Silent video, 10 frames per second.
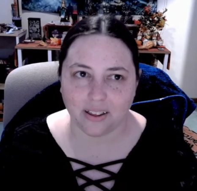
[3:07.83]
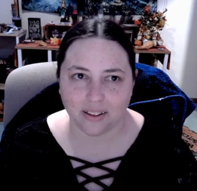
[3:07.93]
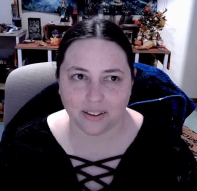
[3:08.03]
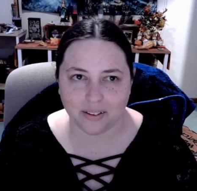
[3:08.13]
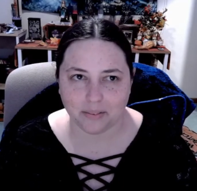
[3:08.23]

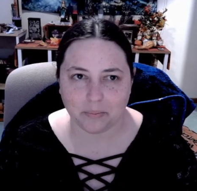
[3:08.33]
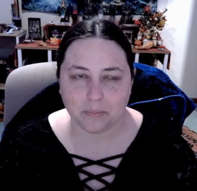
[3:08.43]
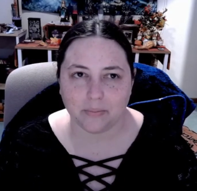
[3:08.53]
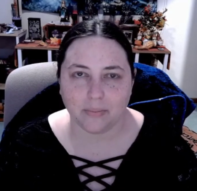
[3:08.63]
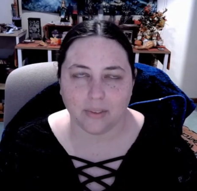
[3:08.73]

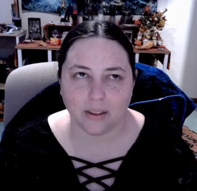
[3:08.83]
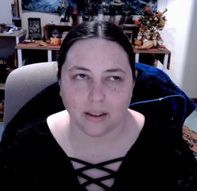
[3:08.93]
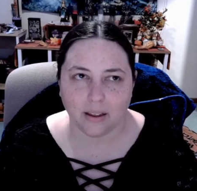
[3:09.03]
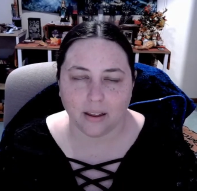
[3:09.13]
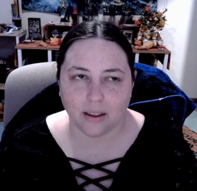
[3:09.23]

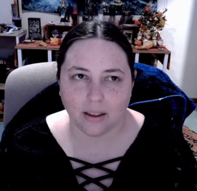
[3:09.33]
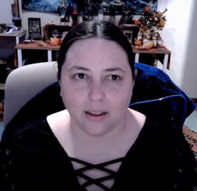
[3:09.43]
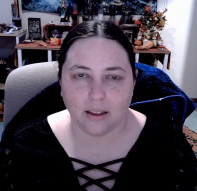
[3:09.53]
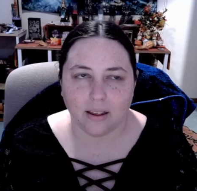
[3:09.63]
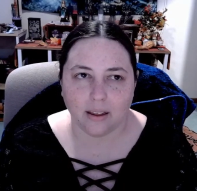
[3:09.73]

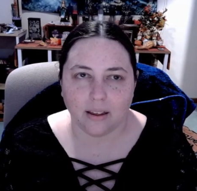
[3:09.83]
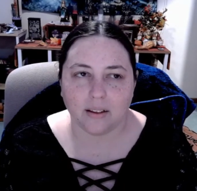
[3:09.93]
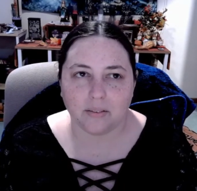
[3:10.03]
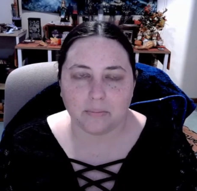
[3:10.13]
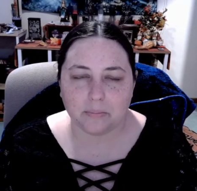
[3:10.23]

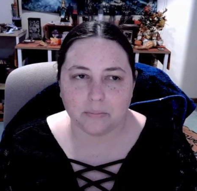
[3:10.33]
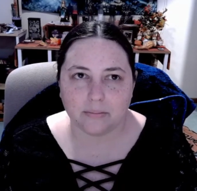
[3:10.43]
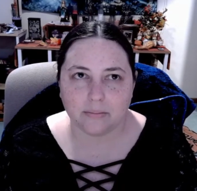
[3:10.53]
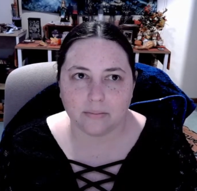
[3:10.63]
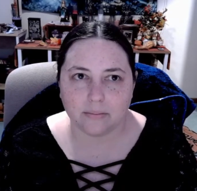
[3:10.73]

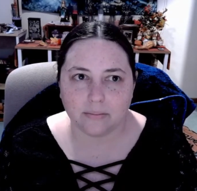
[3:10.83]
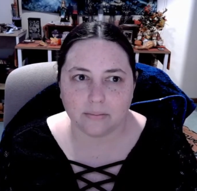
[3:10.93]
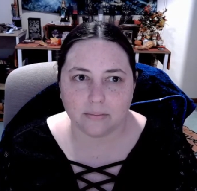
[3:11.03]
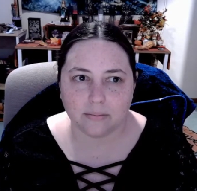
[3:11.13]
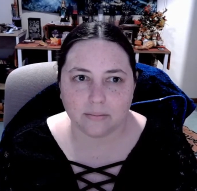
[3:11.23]

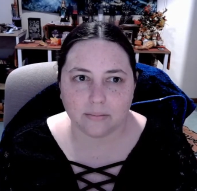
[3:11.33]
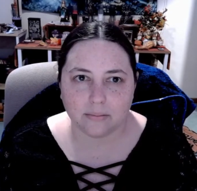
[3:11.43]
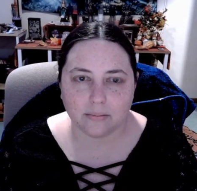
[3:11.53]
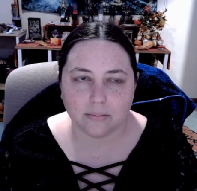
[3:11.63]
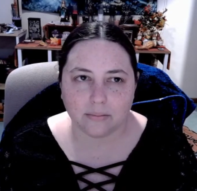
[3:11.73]

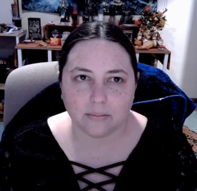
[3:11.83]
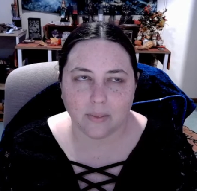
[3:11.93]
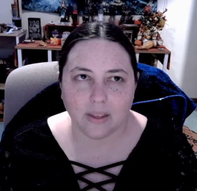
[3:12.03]
(silence)